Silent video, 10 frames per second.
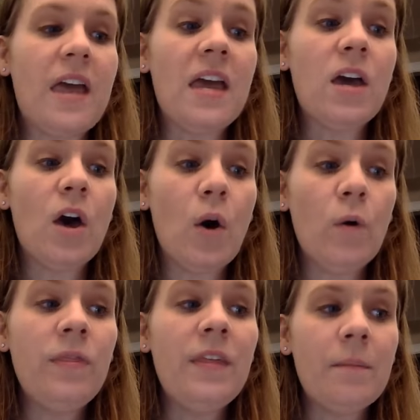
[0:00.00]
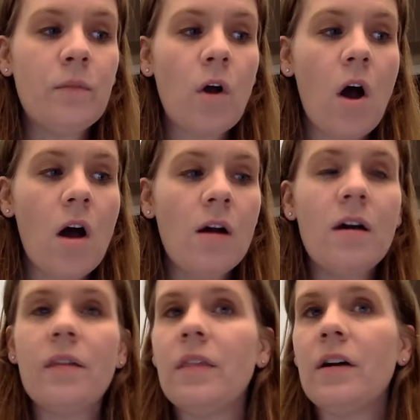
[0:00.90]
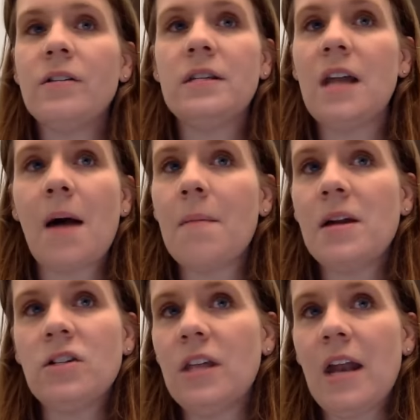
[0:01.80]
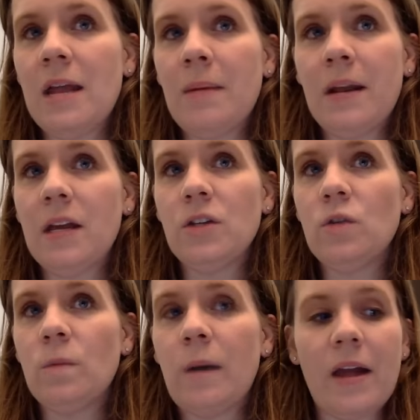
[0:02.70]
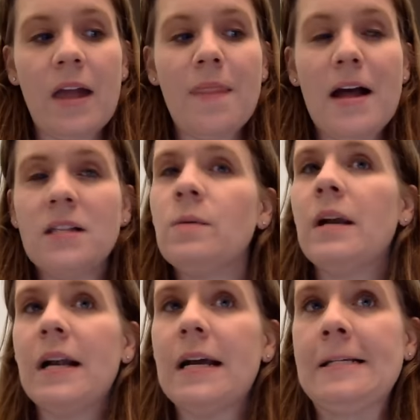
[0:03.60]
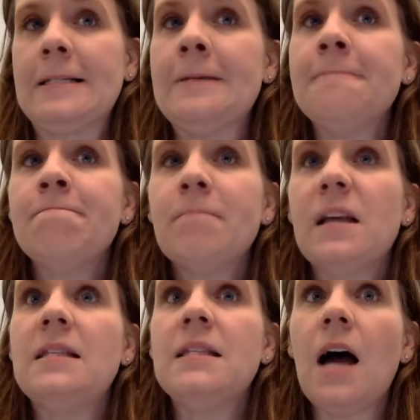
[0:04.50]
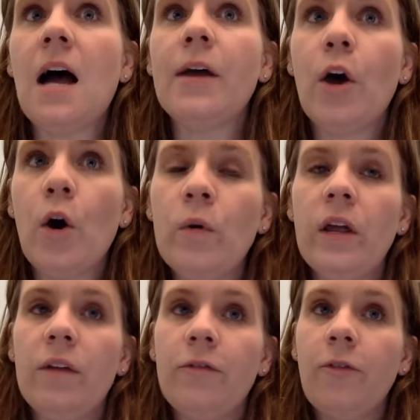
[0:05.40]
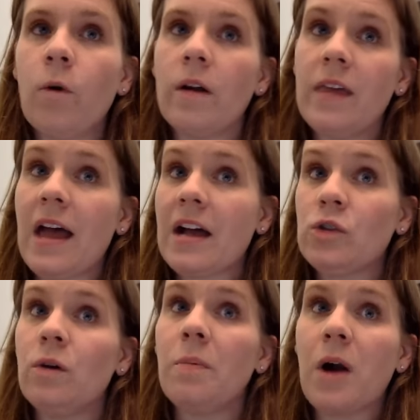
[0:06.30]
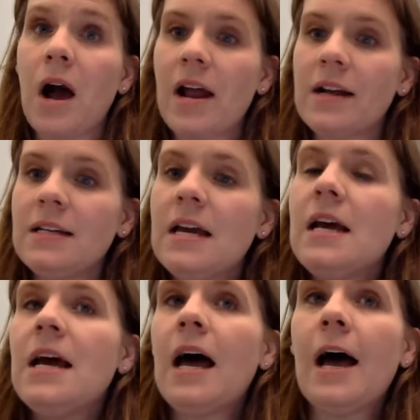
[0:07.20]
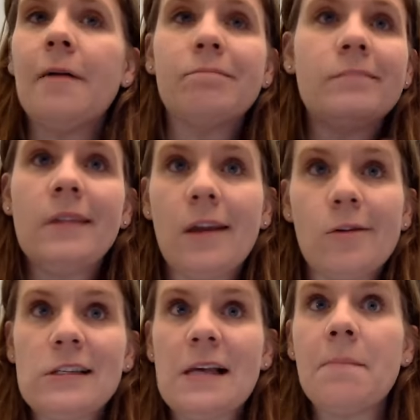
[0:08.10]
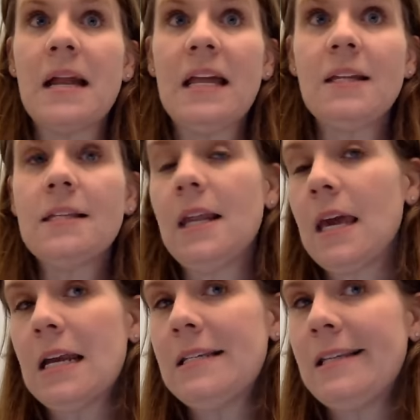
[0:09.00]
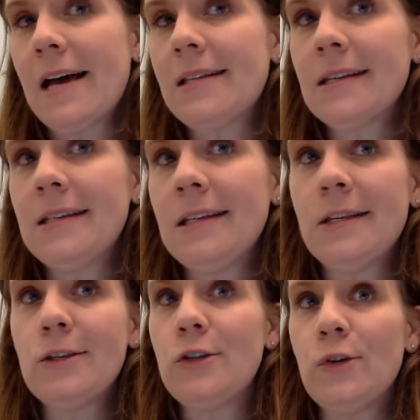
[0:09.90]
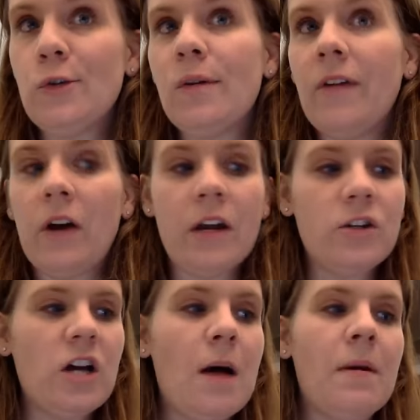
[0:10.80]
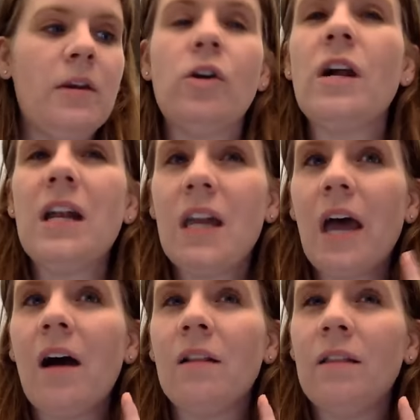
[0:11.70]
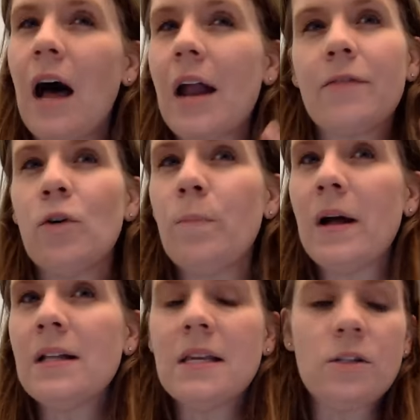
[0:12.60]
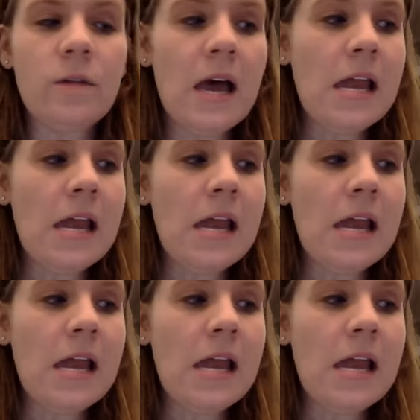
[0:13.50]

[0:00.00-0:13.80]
code them wrong, there's not much that anybody can do about it, and that's what it is. It's not coded for the actual product. Um, you know, somebody sitting at a desk didn't do a very good job, and you're going to get a lot of coupons that do that.